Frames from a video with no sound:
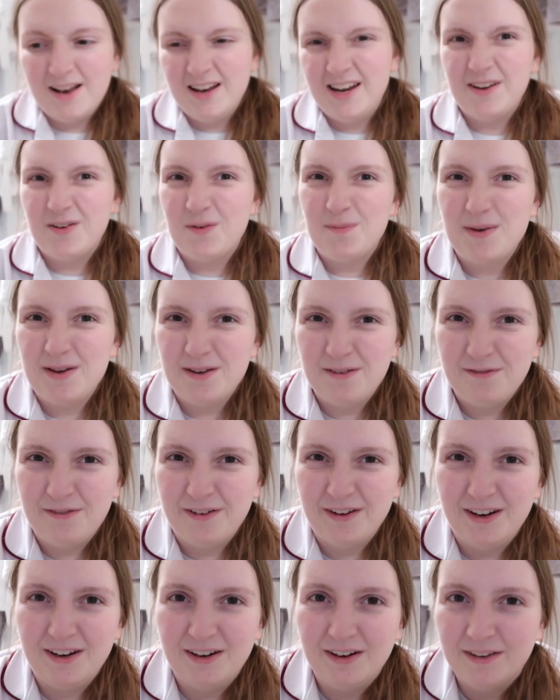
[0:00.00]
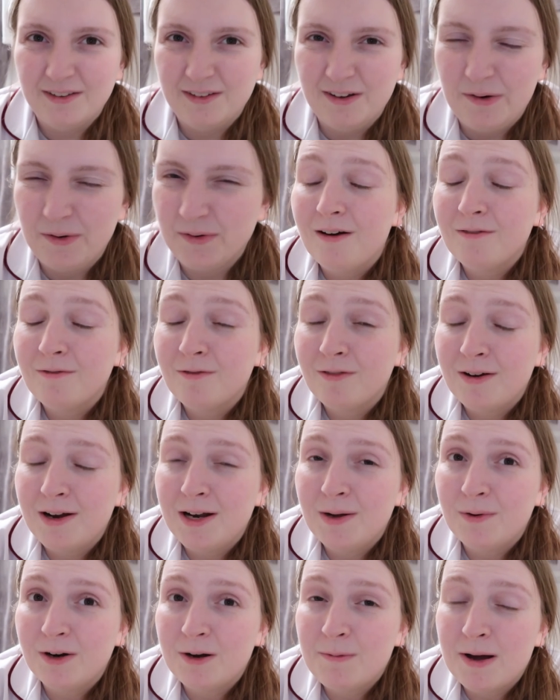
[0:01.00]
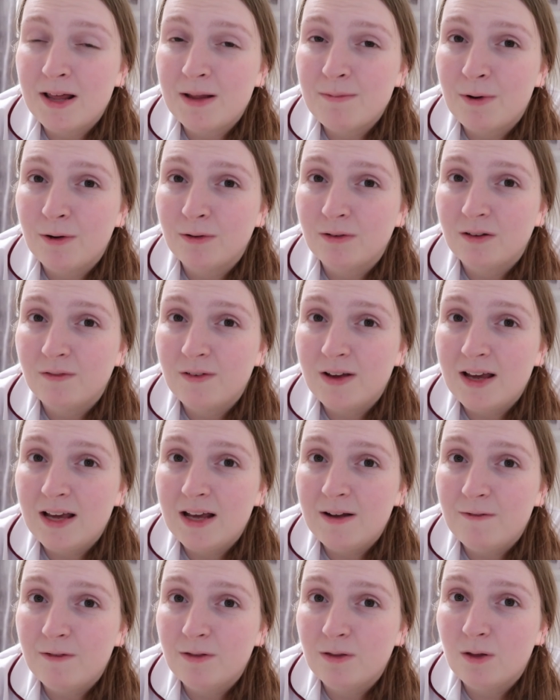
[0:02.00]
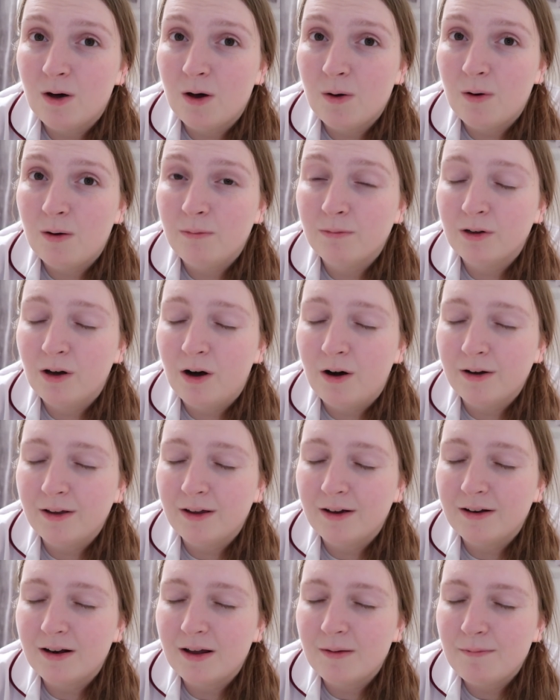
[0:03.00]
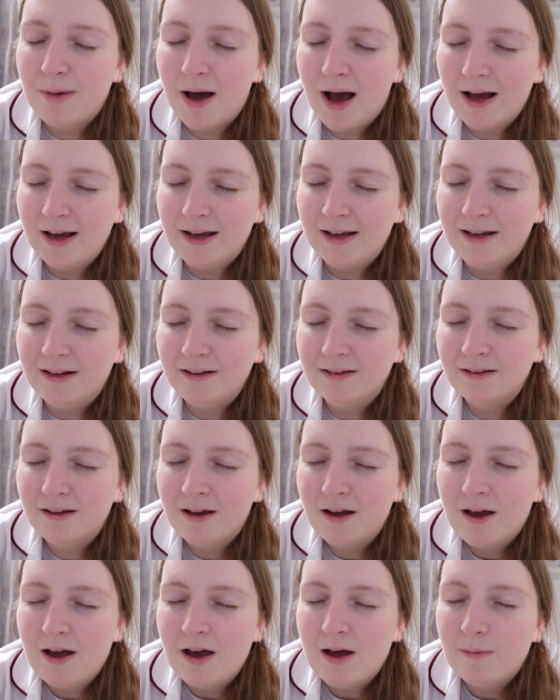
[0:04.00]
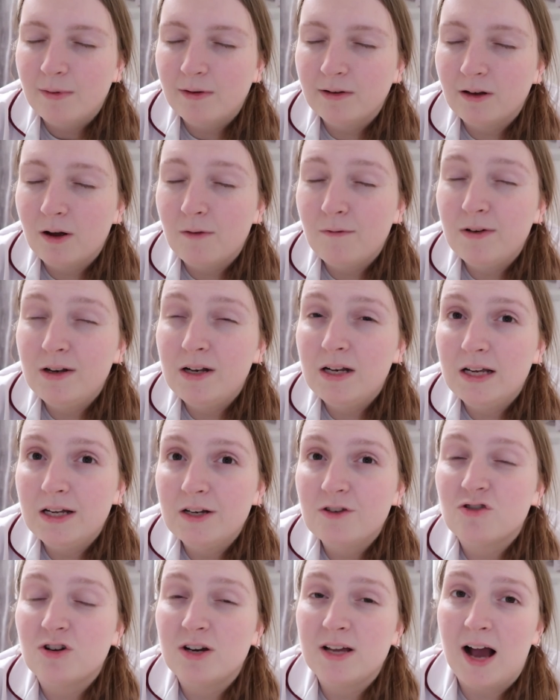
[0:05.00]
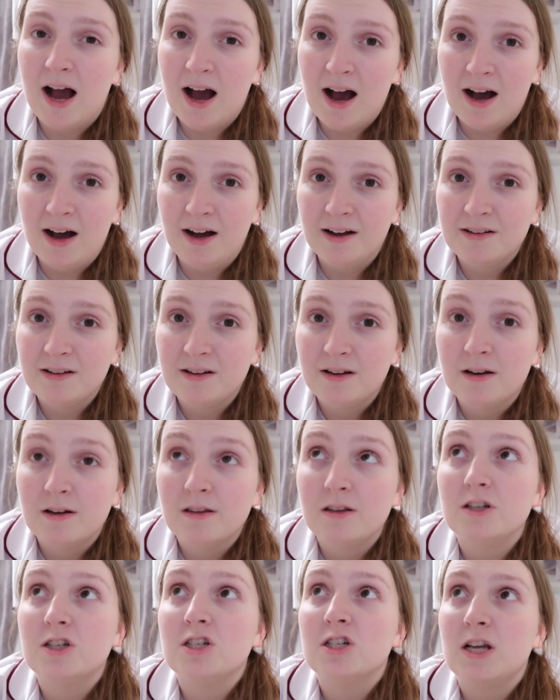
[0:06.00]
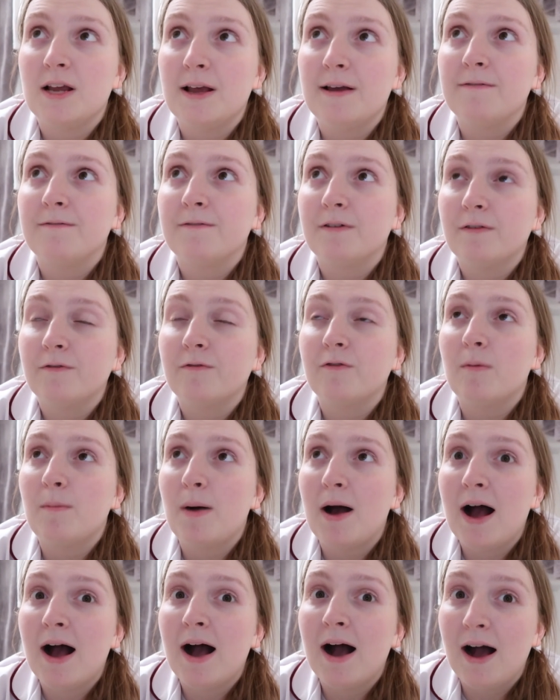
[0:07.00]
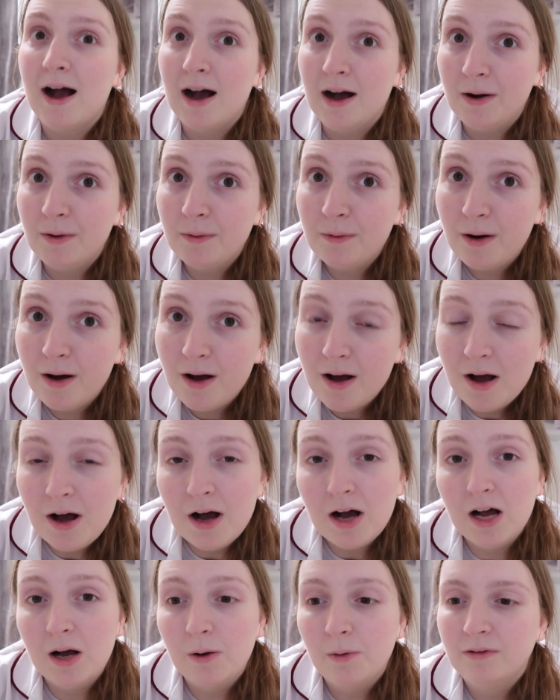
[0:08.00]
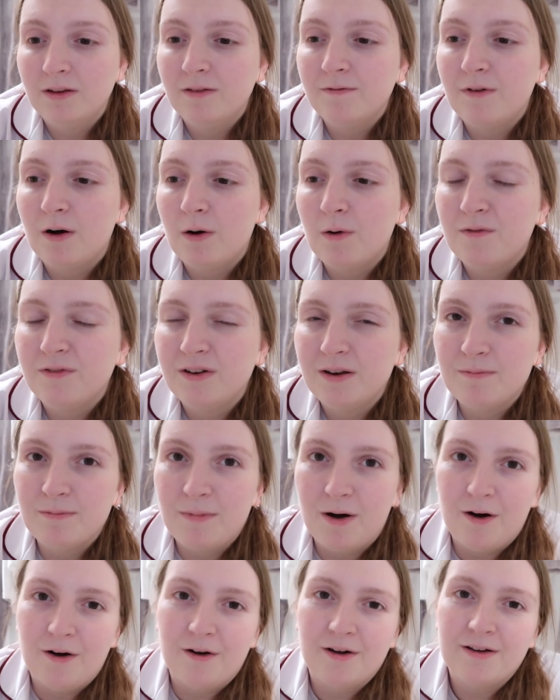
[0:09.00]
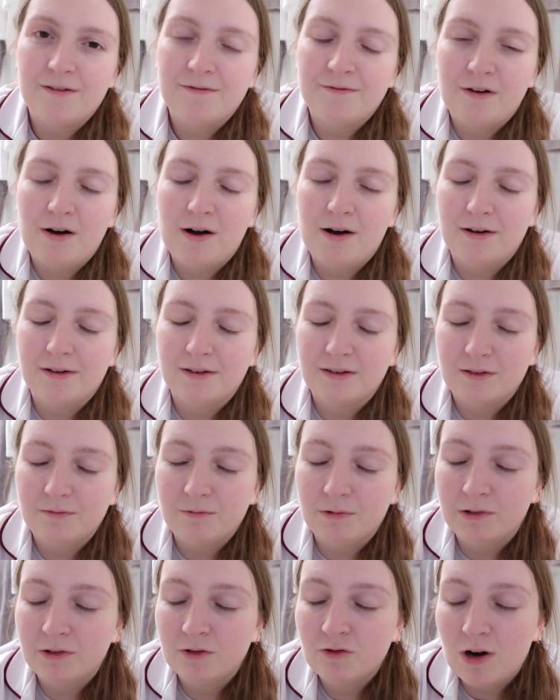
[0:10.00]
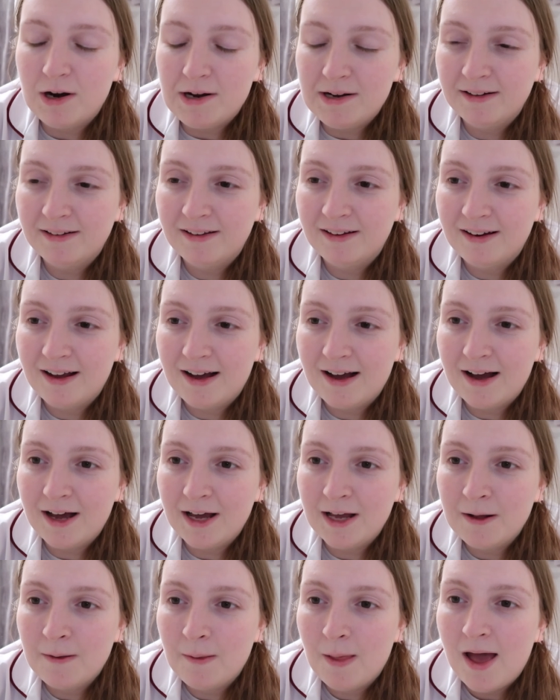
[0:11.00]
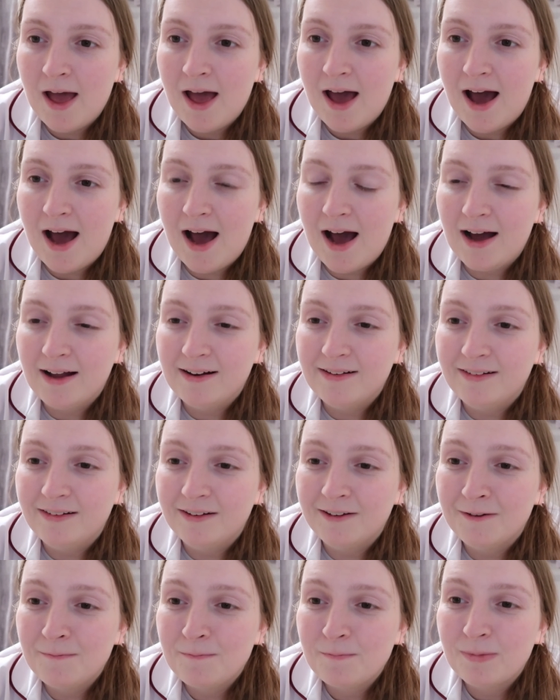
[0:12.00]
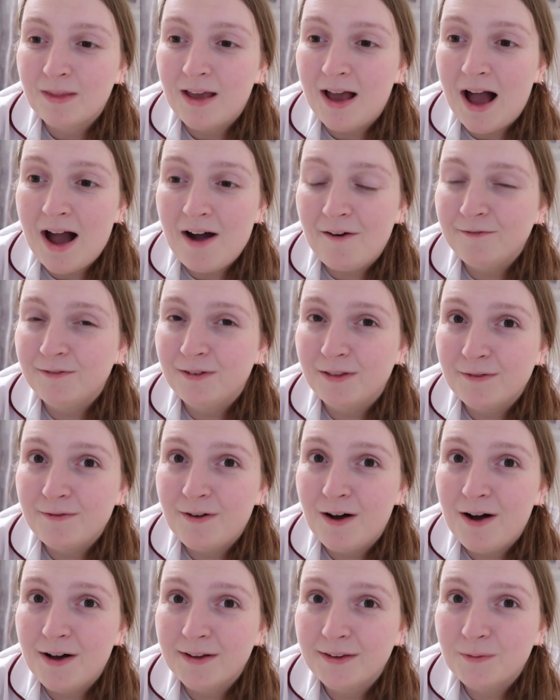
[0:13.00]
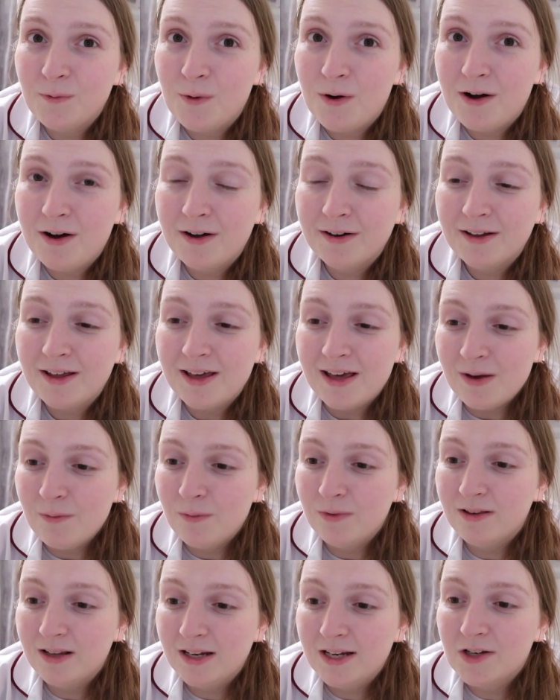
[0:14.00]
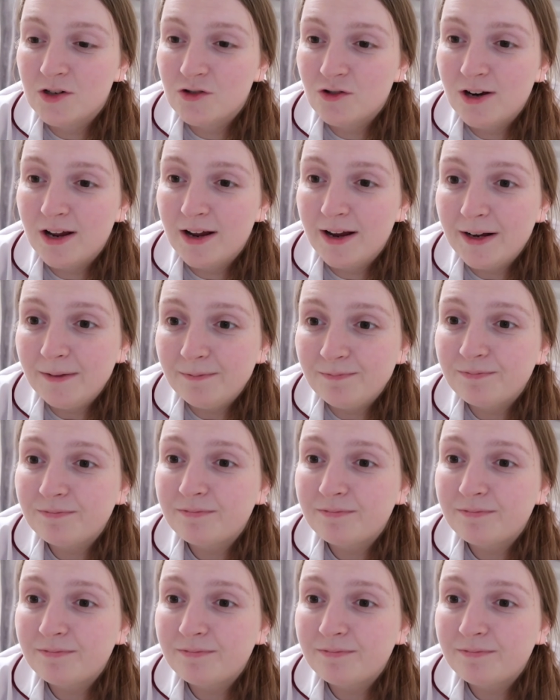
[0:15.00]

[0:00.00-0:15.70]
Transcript: a little bit of fun in the snow. I really want to make the most of it even though I'm tired and pained because I've literally had the shift from hell. I was involved in my first restraint today and after the first one it was literally